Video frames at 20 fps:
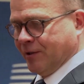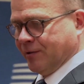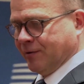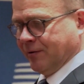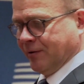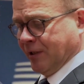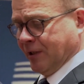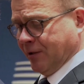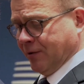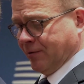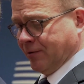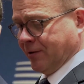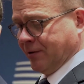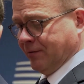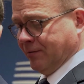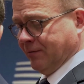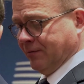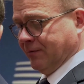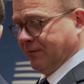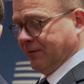That flows
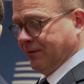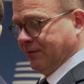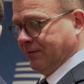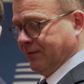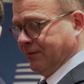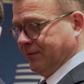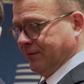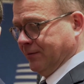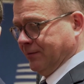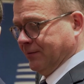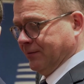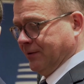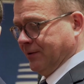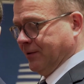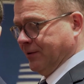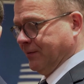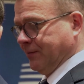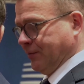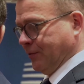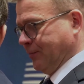into Ukraine.
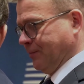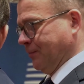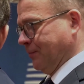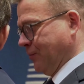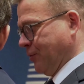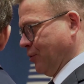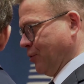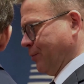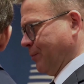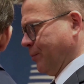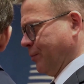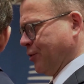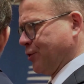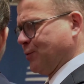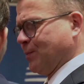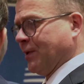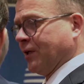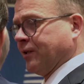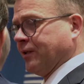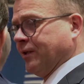
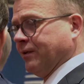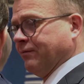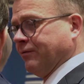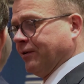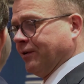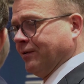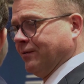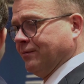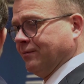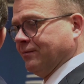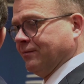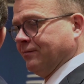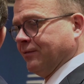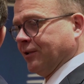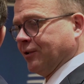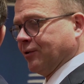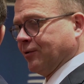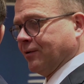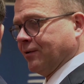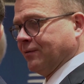The
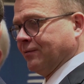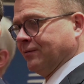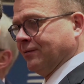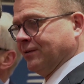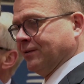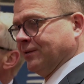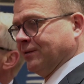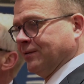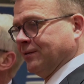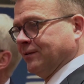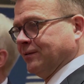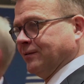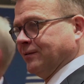Ukrainian